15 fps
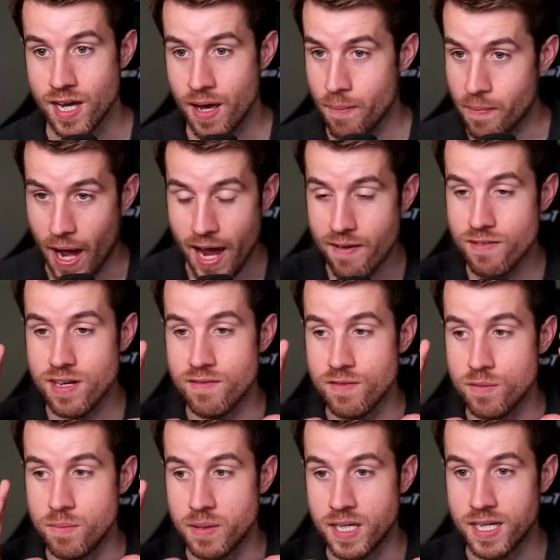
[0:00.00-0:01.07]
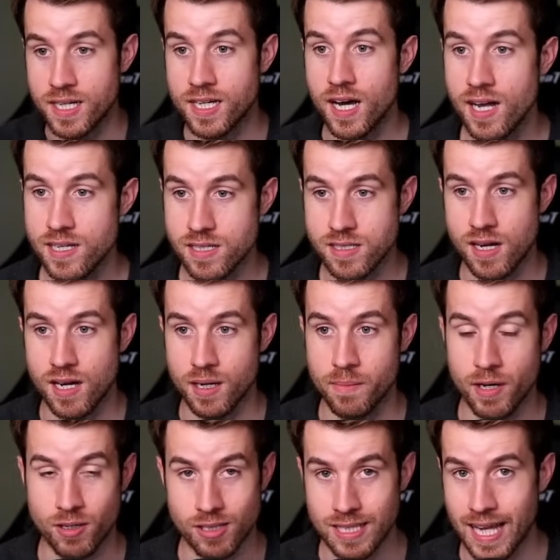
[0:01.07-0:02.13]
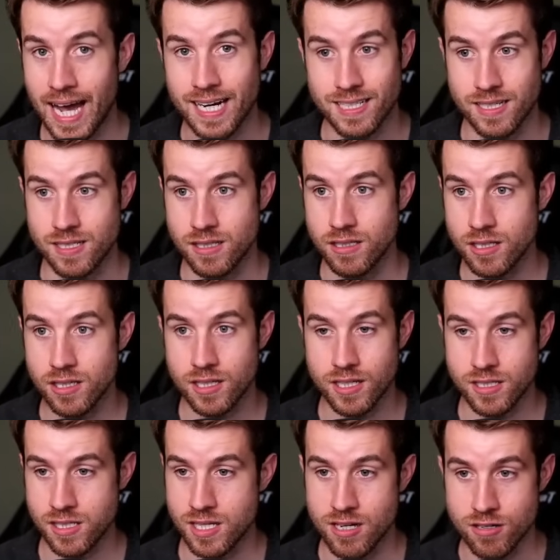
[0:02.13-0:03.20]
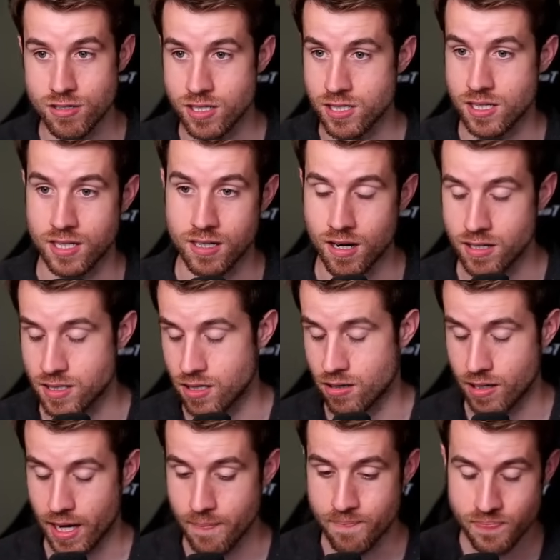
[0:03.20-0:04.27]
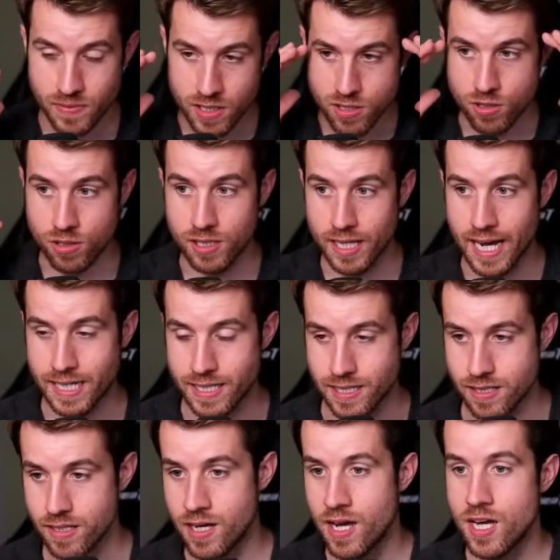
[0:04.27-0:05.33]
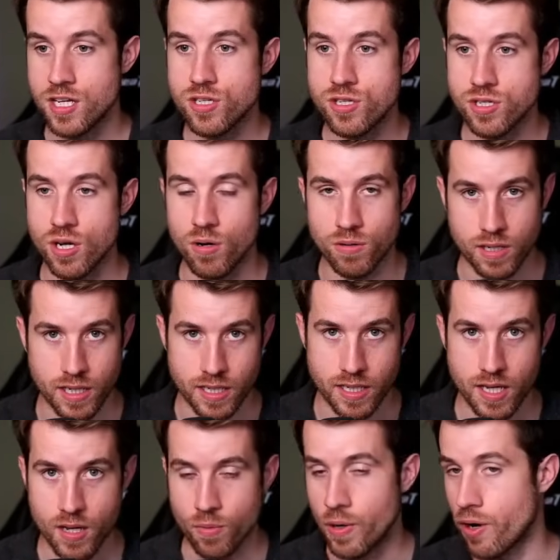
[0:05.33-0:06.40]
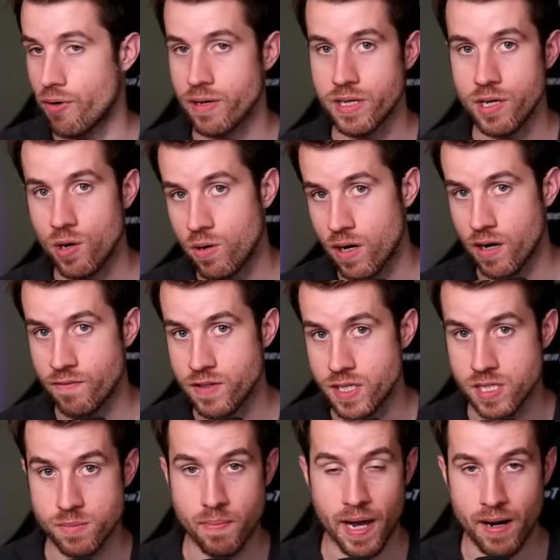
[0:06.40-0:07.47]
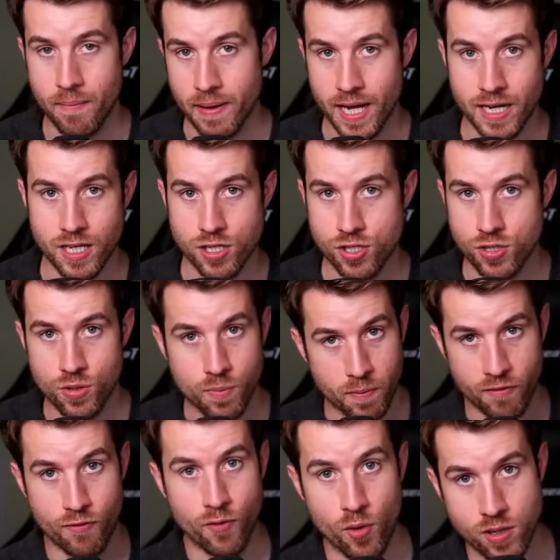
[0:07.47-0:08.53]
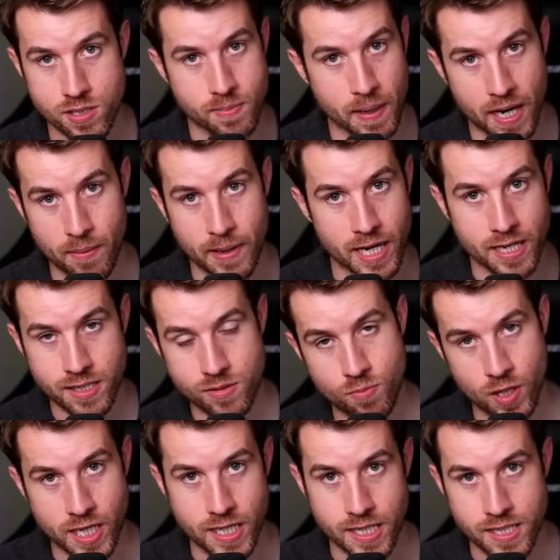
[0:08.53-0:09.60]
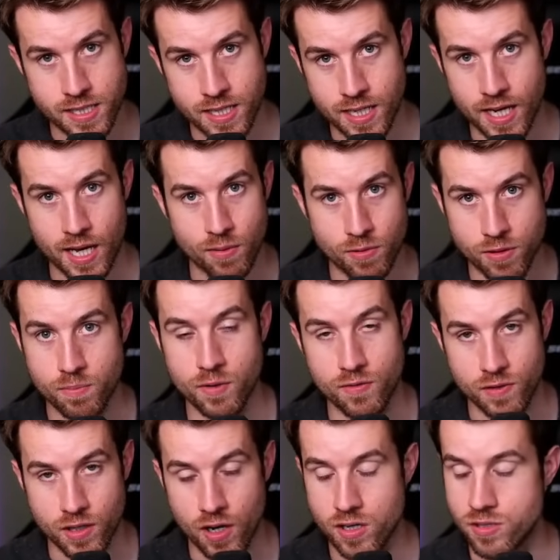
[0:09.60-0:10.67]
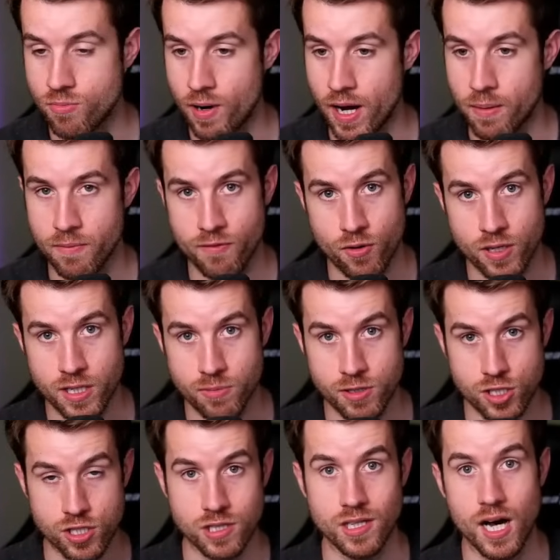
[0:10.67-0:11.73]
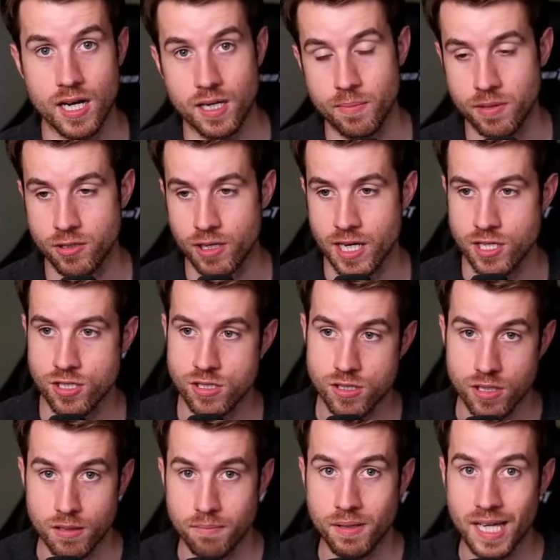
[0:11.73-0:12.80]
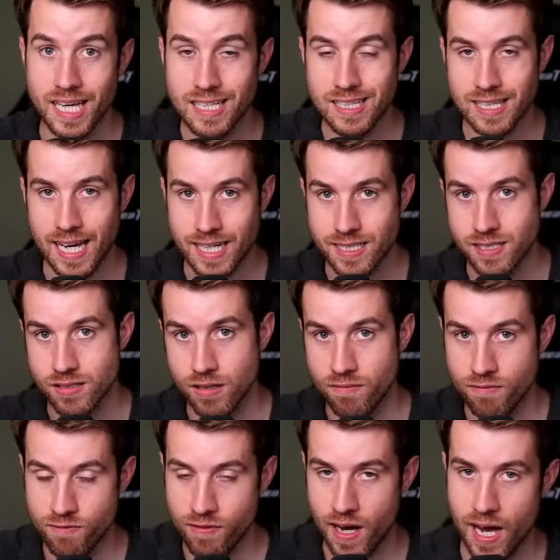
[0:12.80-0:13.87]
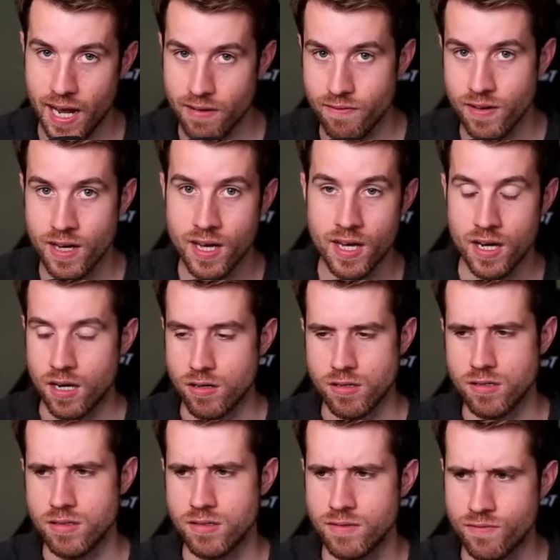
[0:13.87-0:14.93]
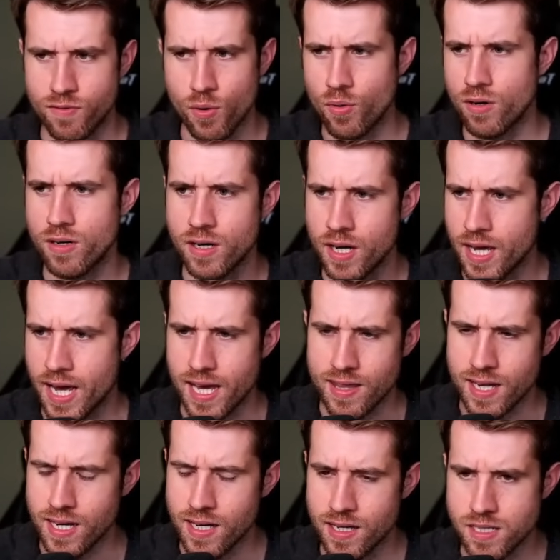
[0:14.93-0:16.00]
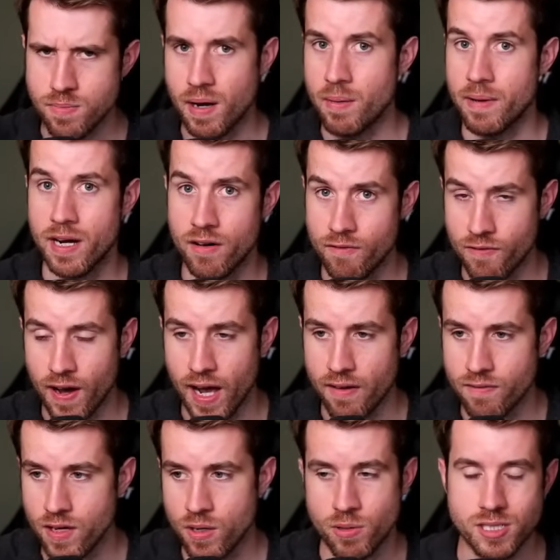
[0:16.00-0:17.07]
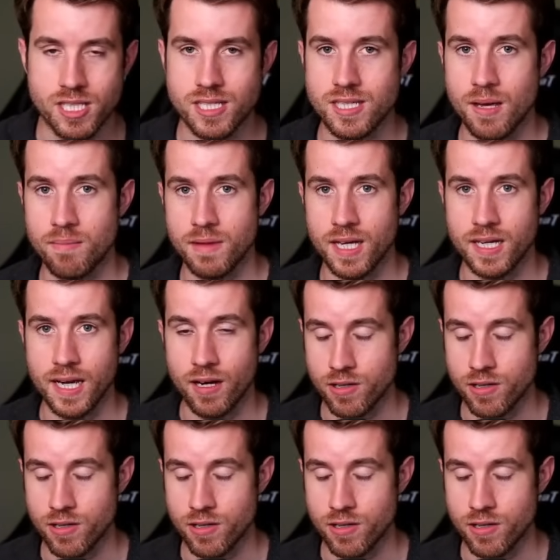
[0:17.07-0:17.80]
I haven't even begun to talk about Galactus. Look at the synergistic cards here, okay? So Galactus, so good. We already know of this Spider-Man issue before Spider-Man is what he is today with moving cards around. Before, he would just lock up a location. So you'd play Galactus on 5 or 4, and then Spider-Man on 5. Well, it's the same thing now.